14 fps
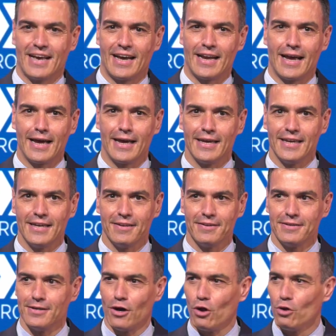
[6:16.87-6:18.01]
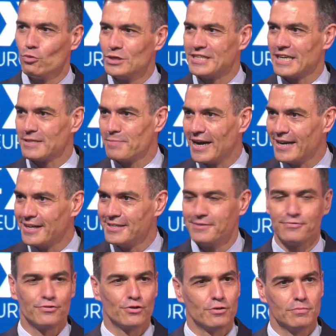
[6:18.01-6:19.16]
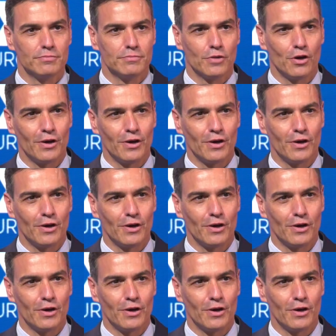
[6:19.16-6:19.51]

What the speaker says: and I always admire from